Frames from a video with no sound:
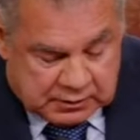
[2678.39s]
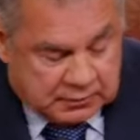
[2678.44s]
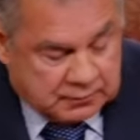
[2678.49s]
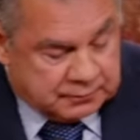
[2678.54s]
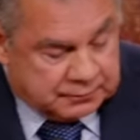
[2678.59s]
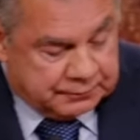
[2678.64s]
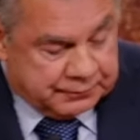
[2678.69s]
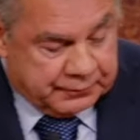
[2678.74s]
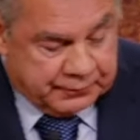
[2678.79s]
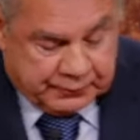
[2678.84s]

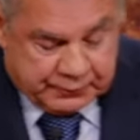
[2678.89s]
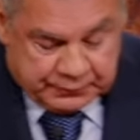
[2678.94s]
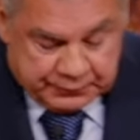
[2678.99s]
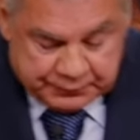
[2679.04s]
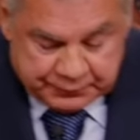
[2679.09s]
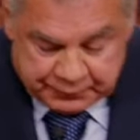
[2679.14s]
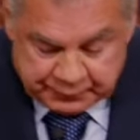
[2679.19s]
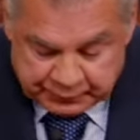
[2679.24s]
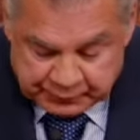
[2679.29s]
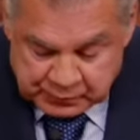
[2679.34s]

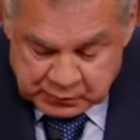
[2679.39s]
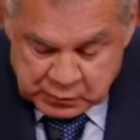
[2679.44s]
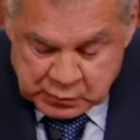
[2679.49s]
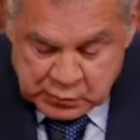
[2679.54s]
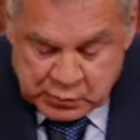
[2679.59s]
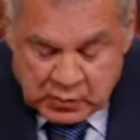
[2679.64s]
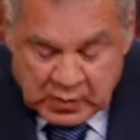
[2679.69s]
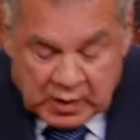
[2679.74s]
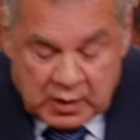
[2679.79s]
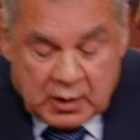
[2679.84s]
Hallelujah.
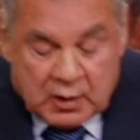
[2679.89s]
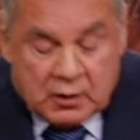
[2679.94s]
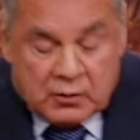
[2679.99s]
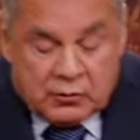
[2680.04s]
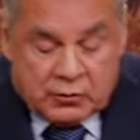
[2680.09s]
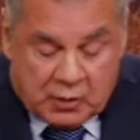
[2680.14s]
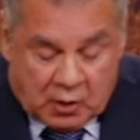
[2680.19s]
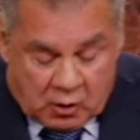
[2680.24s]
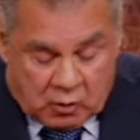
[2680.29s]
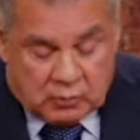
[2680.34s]

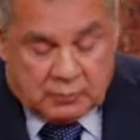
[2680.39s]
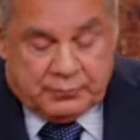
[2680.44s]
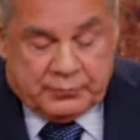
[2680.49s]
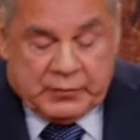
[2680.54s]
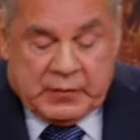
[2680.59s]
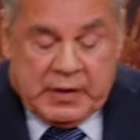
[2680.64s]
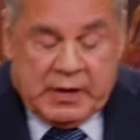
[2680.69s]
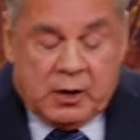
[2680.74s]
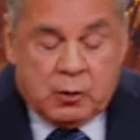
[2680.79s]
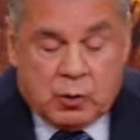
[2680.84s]
So,
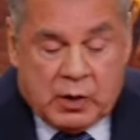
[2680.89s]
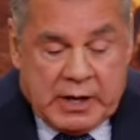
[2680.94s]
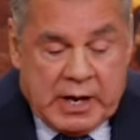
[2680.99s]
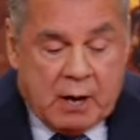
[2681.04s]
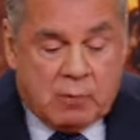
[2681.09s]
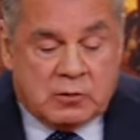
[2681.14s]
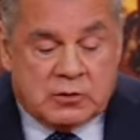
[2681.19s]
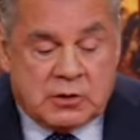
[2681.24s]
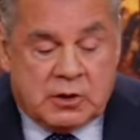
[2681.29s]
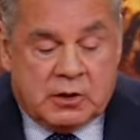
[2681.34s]
anyway, I
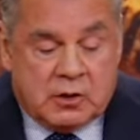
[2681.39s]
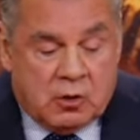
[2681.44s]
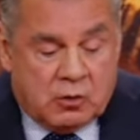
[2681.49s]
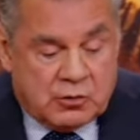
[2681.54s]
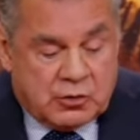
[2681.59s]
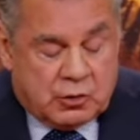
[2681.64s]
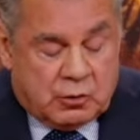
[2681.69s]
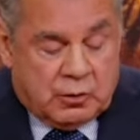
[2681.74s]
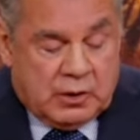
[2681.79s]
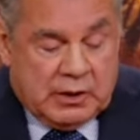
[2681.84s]
was in
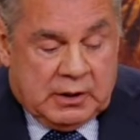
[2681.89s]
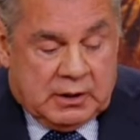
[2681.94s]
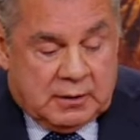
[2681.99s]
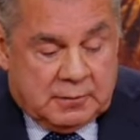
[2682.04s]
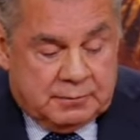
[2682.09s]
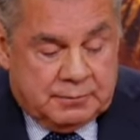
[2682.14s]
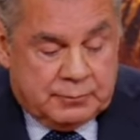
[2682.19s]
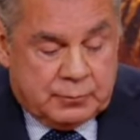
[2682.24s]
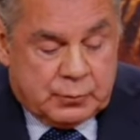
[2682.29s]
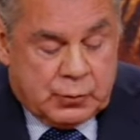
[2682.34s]
Costa Rica
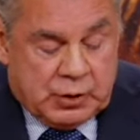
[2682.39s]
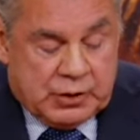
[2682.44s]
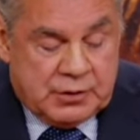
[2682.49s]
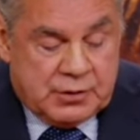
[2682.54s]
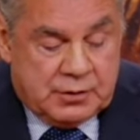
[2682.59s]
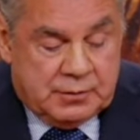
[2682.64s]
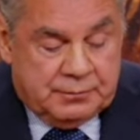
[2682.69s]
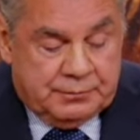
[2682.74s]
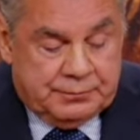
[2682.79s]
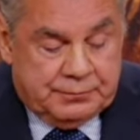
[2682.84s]

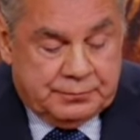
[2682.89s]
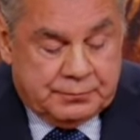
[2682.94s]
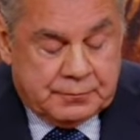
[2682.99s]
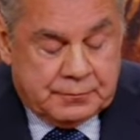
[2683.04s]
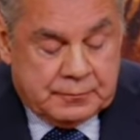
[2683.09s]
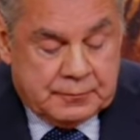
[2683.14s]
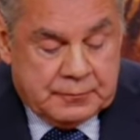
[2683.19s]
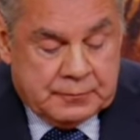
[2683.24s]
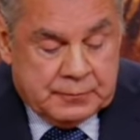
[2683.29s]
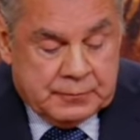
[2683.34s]
preaching.
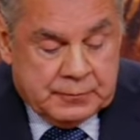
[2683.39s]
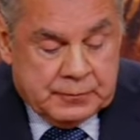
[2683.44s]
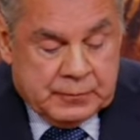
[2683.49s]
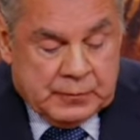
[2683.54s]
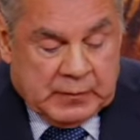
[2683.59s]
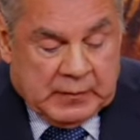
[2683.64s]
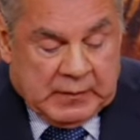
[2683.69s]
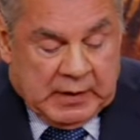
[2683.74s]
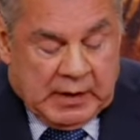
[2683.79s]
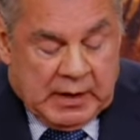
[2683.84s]

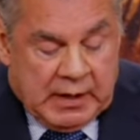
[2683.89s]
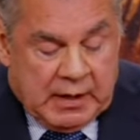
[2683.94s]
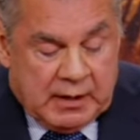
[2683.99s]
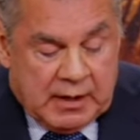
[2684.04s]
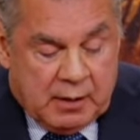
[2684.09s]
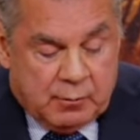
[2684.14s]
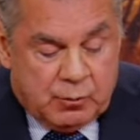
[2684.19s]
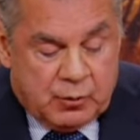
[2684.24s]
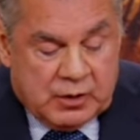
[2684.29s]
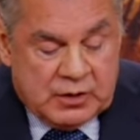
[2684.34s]
And
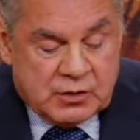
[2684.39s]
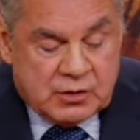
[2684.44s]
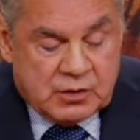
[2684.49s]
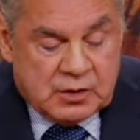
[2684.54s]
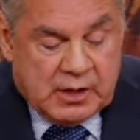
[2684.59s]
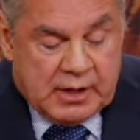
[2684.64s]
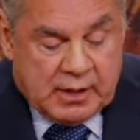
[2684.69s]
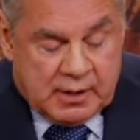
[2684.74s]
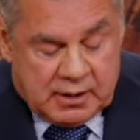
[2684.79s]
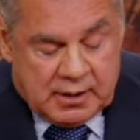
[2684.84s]
I
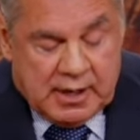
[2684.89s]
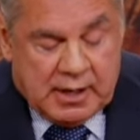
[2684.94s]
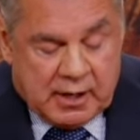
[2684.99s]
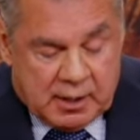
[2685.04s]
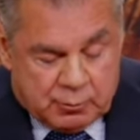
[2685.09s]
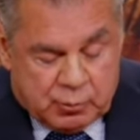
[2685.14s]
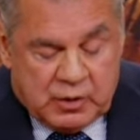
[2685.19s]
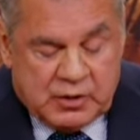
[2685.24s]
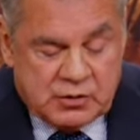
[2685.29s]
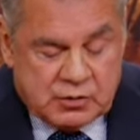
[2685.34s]
preached and I
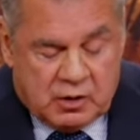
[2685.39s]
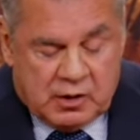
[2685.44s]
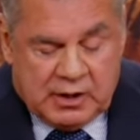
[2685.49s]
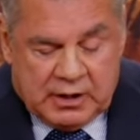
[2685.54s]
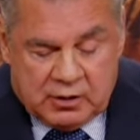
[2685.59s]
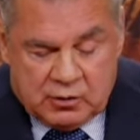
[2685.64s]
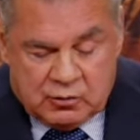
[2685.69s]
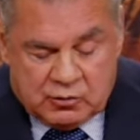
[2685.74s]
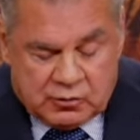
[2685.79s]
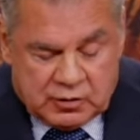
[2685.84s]
preached on
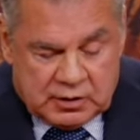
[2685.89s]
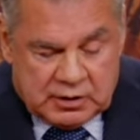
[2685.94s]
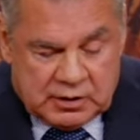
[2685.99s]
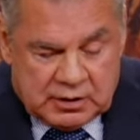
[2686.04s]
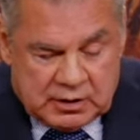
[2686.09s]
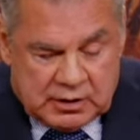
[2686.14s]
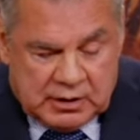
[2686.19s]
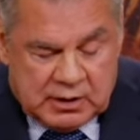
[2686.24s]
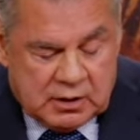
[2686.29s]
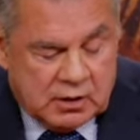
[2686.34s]
angels. And
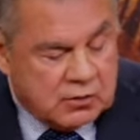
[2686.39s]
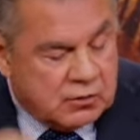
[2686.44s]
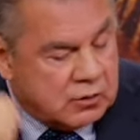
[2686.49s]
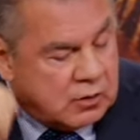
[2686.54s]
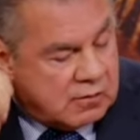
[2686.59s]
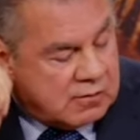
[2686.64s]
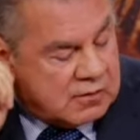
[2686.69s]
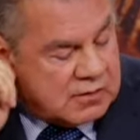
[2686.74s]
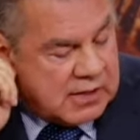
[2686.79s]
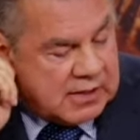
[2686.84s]
at the end of the
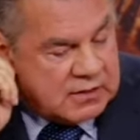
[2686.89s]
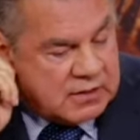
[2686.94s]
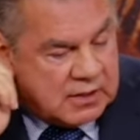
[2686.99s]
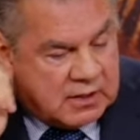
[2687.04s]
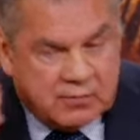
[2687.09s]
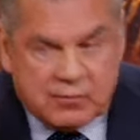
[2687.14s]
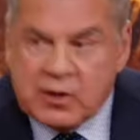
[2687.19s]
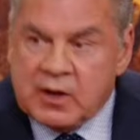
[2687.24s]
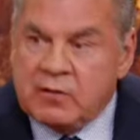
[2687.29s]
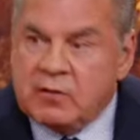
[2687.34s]
service, I said,
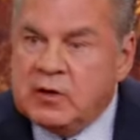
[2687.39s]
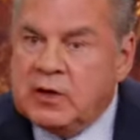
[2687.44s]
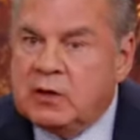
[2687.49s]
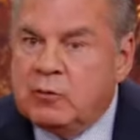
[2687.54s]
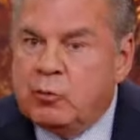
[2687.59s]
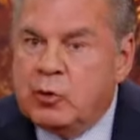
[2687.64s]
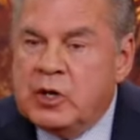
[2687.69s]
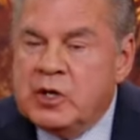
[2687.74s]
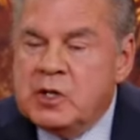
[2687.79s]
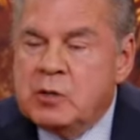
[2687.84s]
if you have any
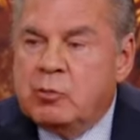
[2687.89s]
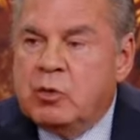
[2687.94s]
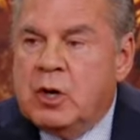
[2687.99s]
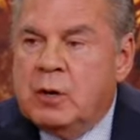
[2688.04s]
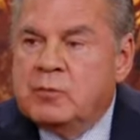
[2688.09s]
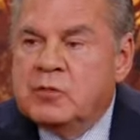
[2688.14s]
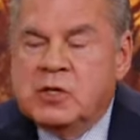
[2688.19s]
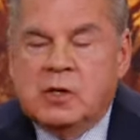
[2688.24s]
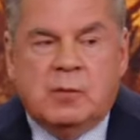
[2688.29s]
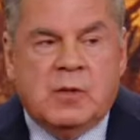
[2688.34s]
breathing
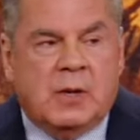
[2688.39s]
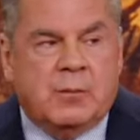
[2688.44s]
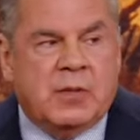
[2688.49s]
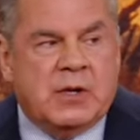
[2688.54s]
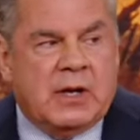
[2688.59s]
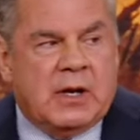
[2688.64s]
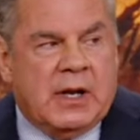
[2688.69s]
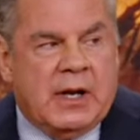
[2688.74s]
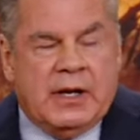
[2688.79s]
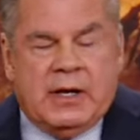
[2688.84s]
problems, come up.
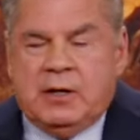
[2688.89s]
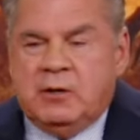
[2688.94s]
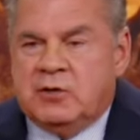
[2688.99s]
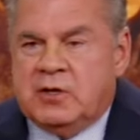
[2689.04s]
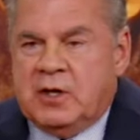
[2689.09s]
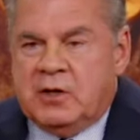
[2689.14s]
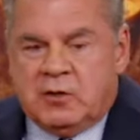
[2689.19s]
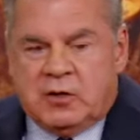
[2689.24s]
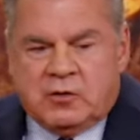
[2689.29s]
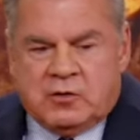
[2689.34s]
And a lady,
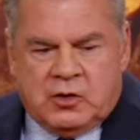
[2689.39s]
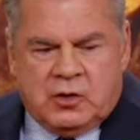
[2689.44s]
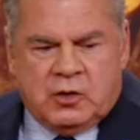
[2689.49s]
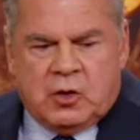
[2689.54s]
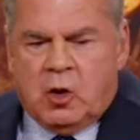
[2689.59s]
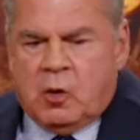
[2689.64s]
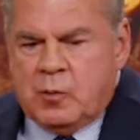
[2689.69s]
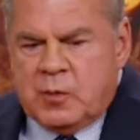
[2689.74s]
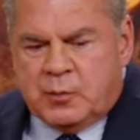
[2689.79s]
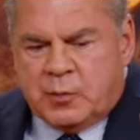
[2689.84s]
said, she
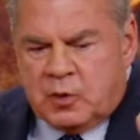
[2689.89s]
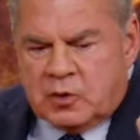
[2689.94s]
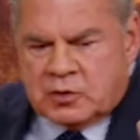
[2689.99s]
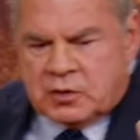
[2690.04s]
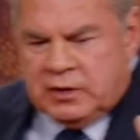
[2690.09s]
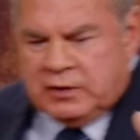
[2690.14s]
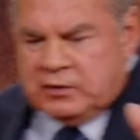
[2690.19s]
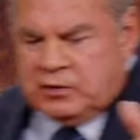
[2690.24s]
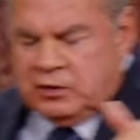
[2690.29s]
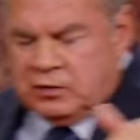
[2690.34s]
told me
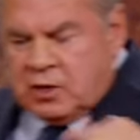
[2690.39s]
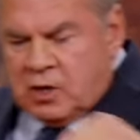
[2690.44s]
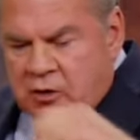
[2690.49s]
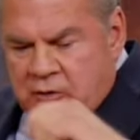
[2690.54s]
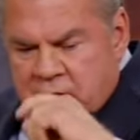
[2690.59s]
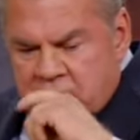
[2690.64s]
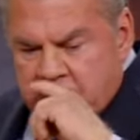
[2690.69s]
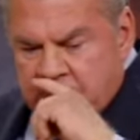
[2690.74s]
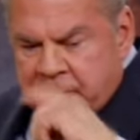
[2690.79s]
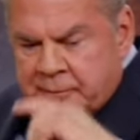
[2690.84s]
personally, she
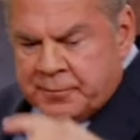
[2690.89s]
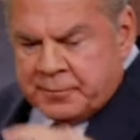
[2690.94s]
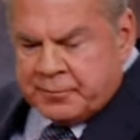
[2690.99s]
talked to me.